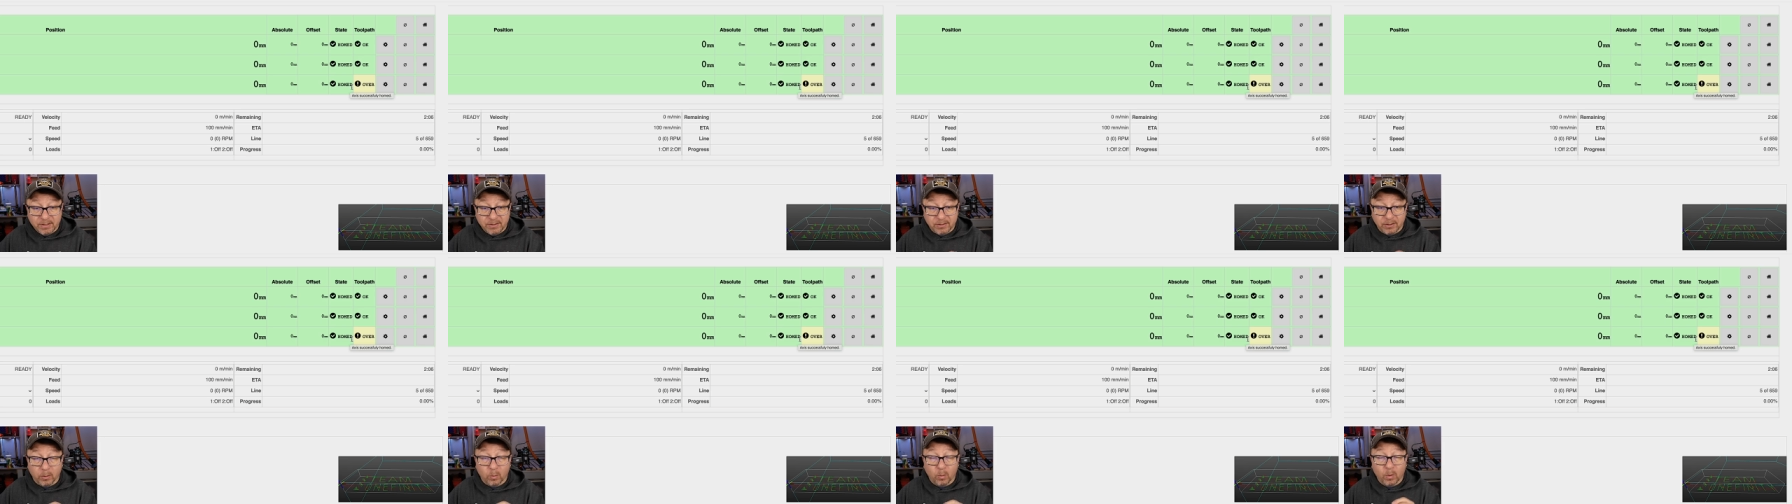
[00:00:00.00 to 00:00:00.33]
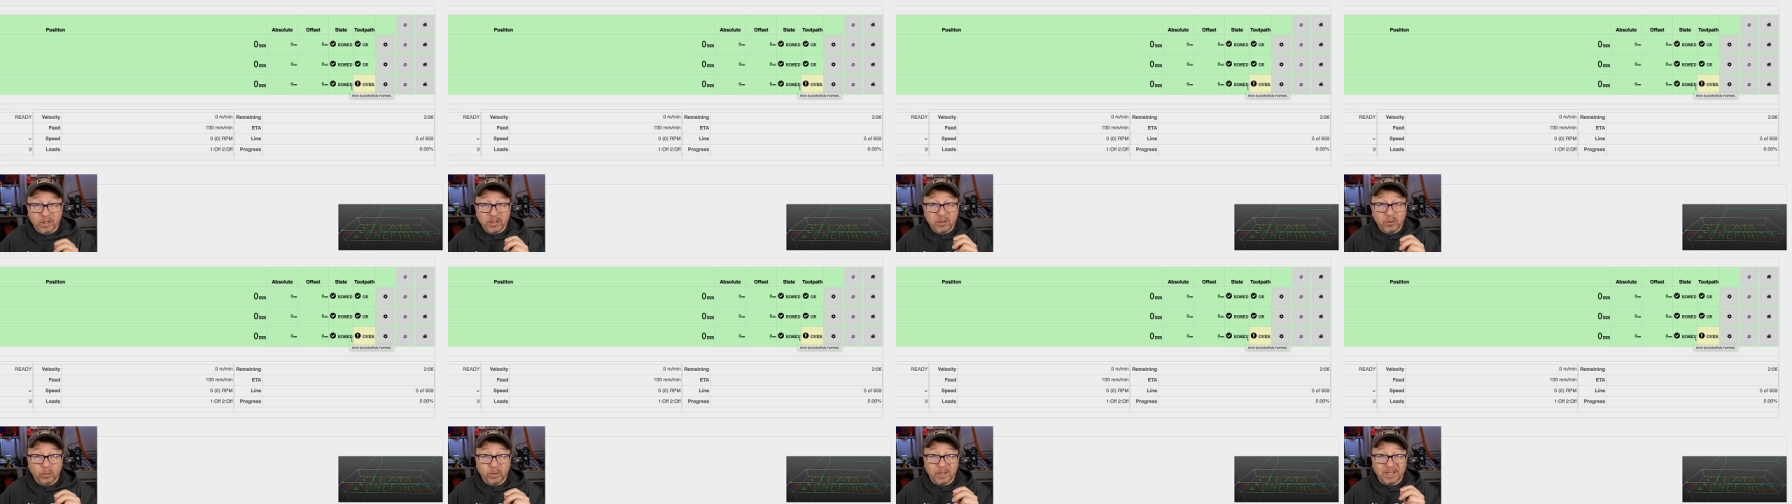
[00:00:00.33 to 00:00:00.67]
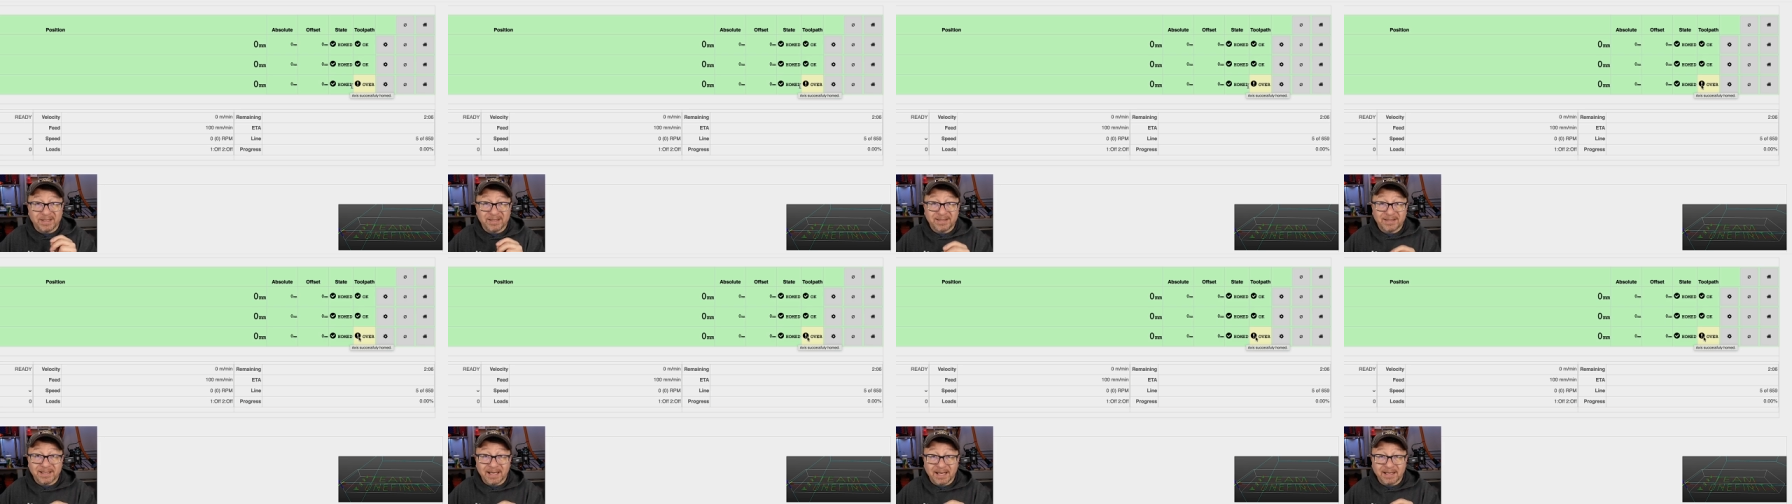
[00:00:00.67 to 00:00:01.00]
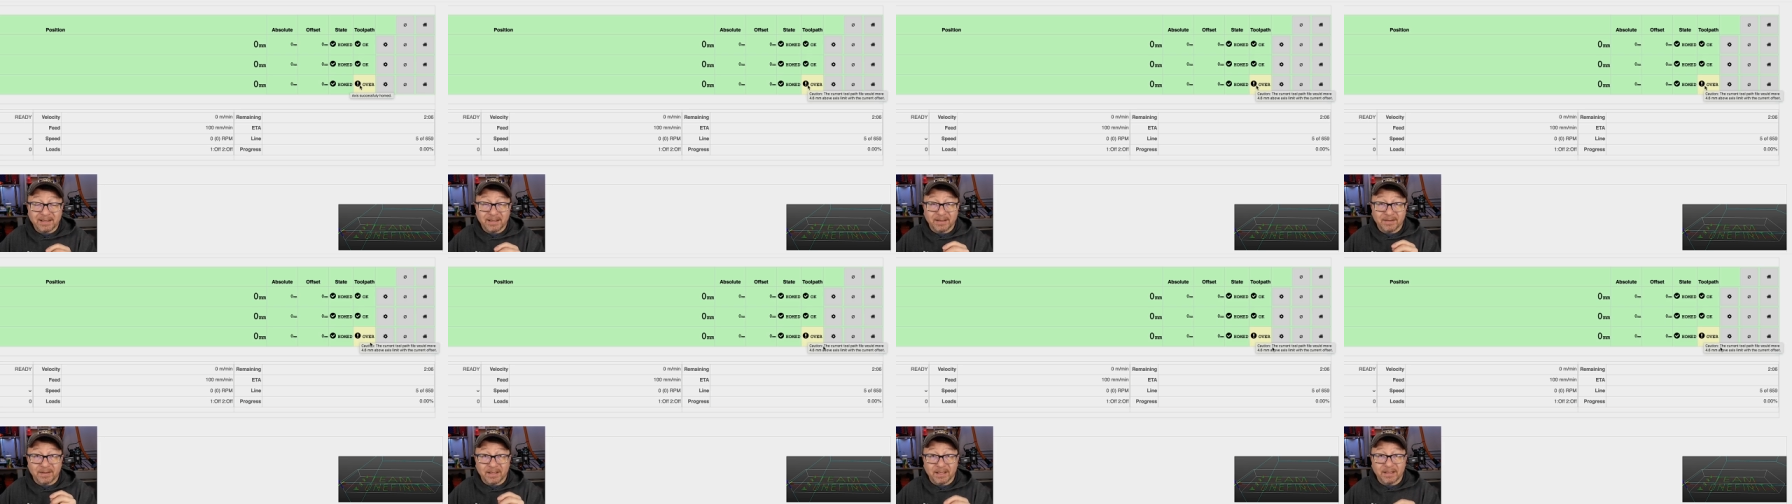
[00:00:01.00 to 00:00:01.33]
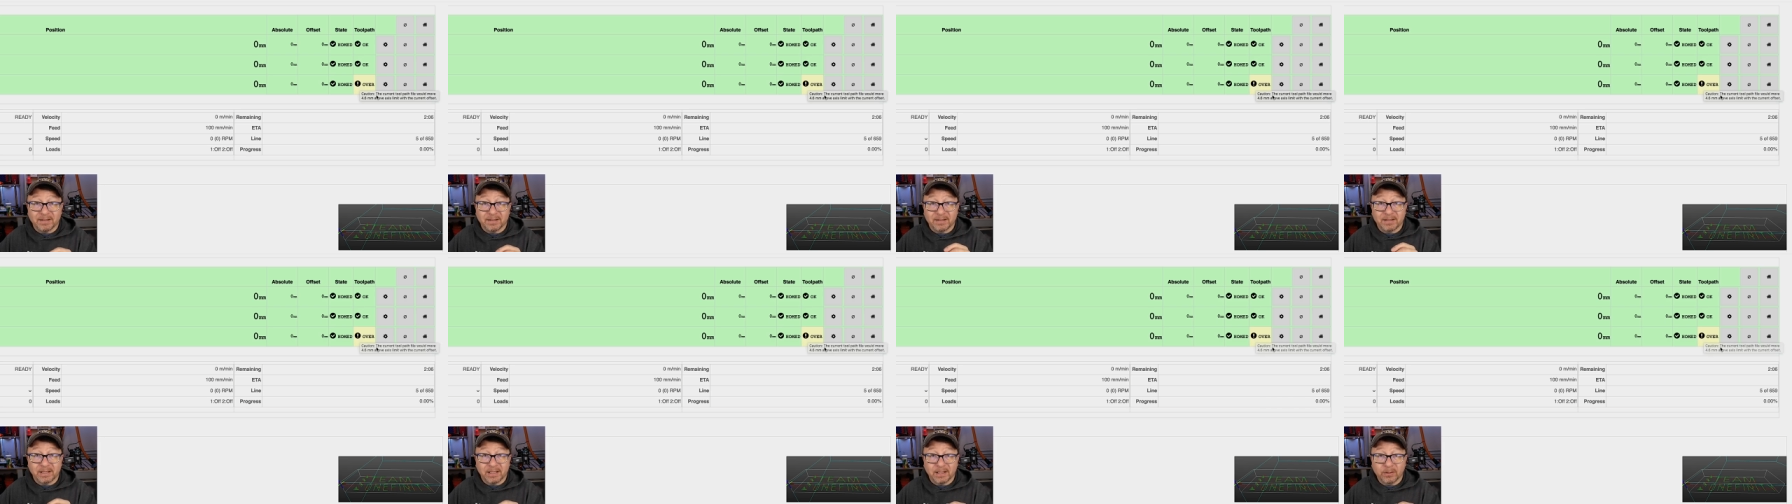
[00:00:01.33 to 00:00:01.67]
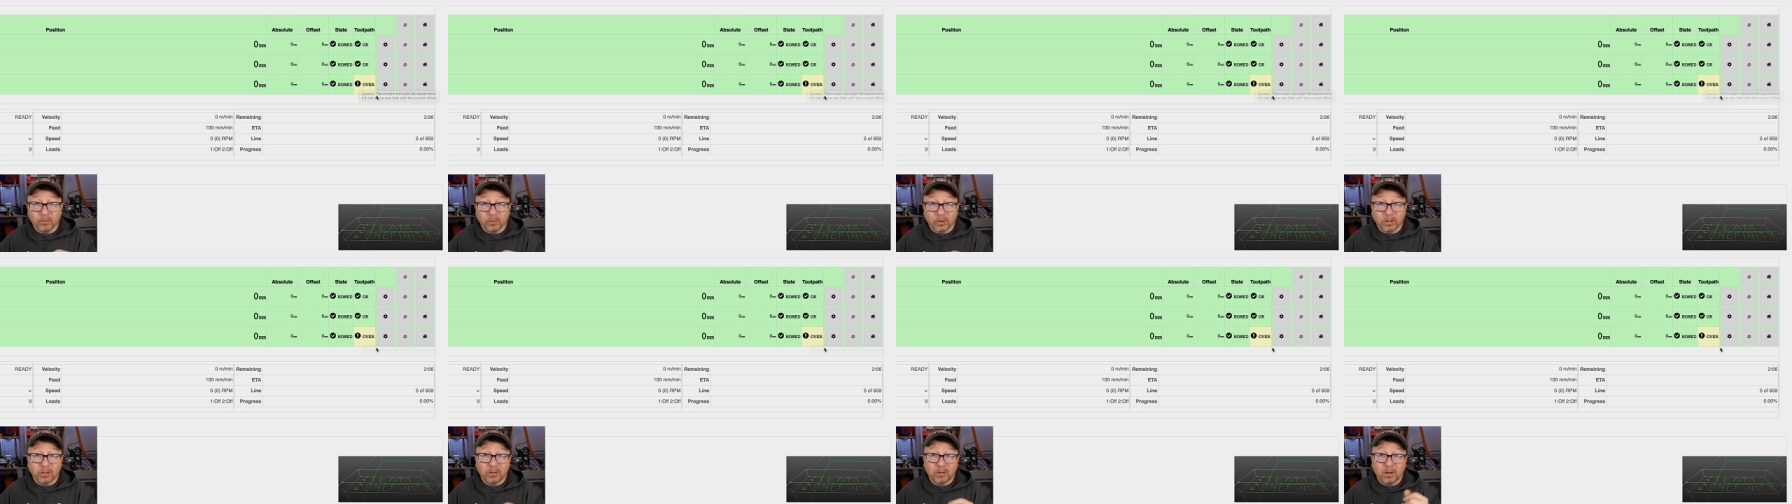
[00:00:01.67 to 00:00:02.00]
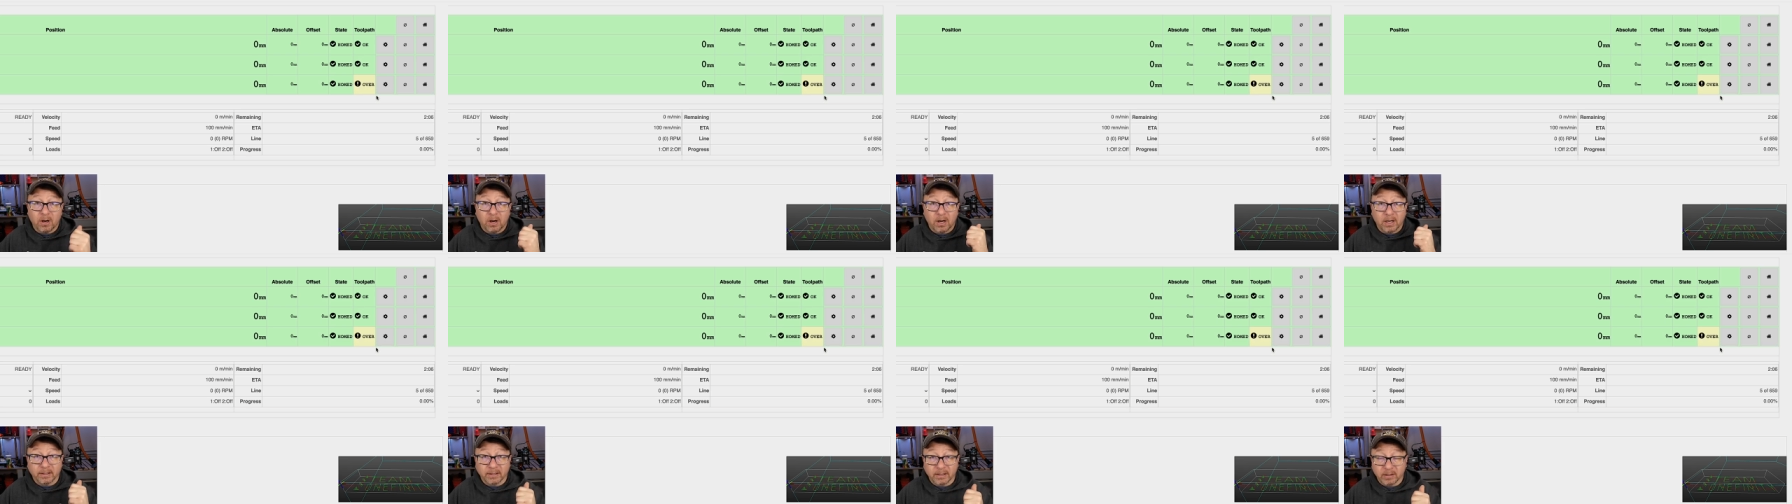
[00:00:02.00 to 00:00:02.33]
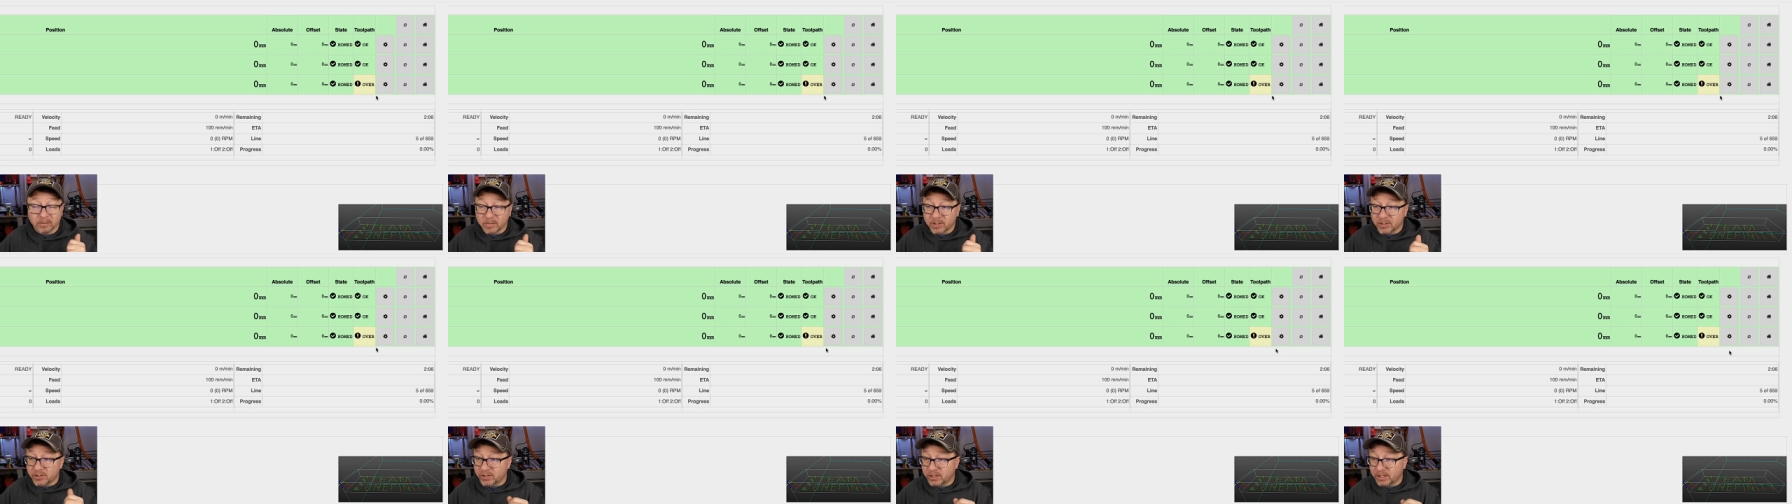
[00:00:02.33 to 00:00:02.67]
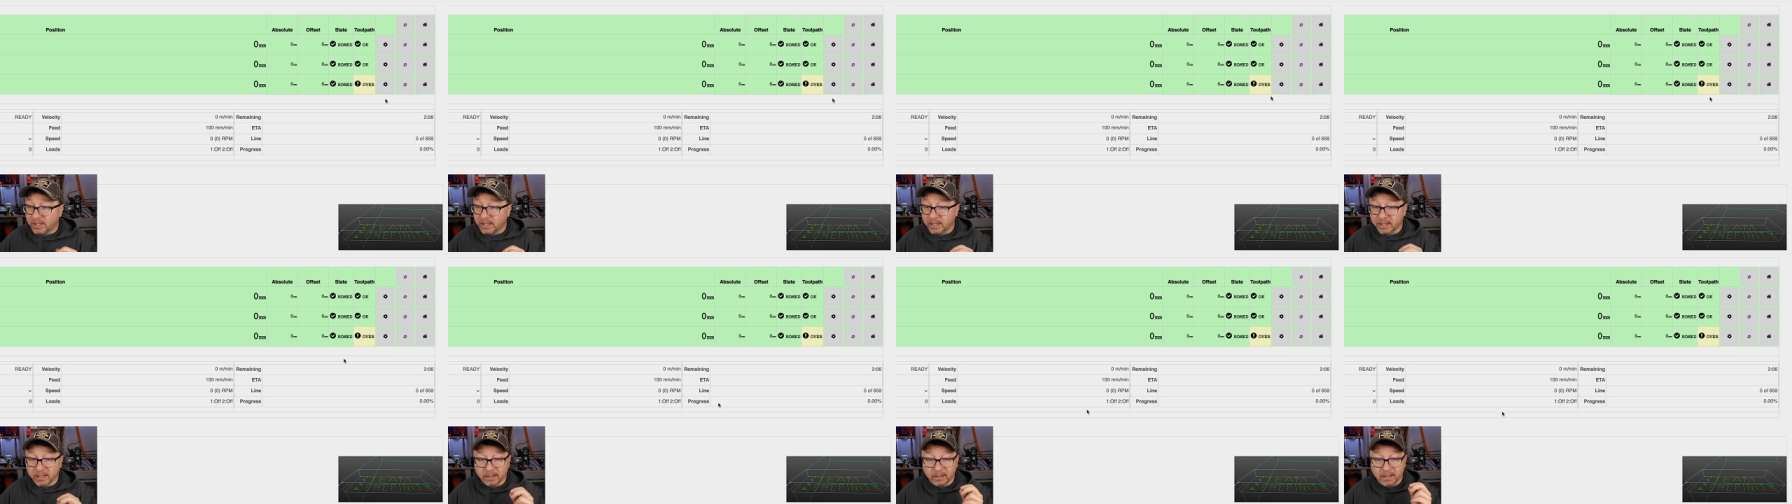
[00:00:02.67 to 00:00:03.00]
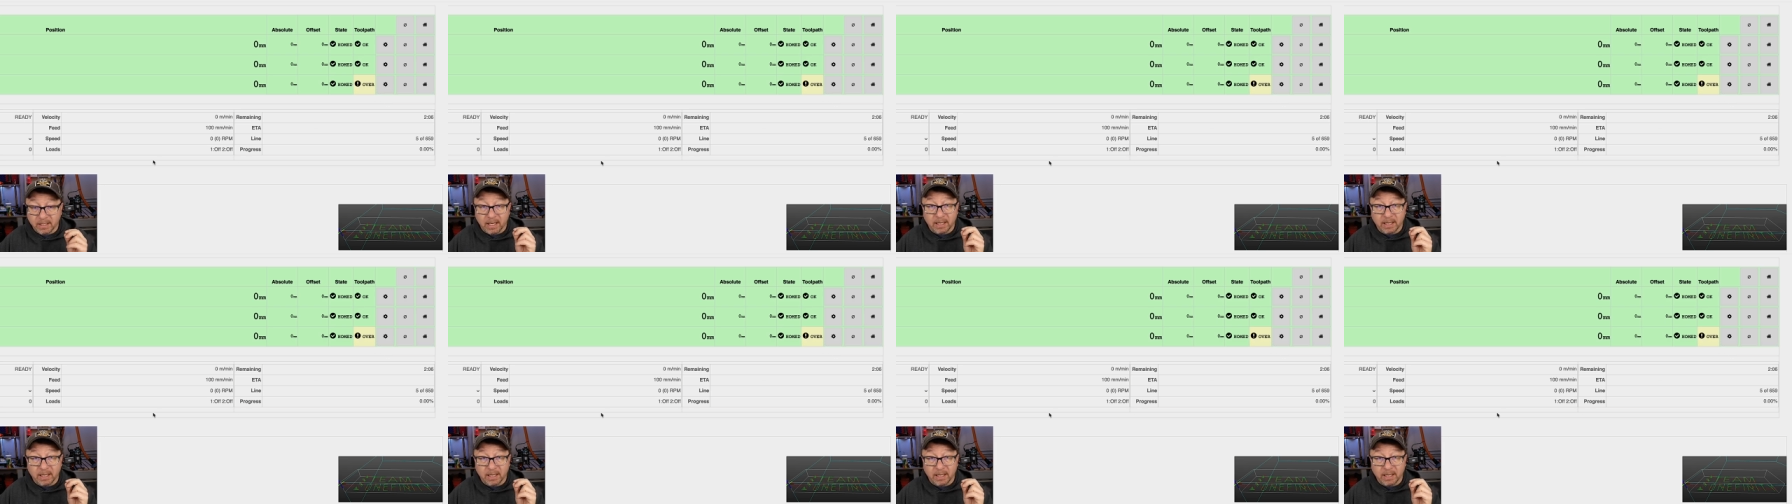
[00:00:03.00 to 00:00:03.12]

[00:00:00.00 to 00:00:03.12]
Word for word: So once we set the zero on the machine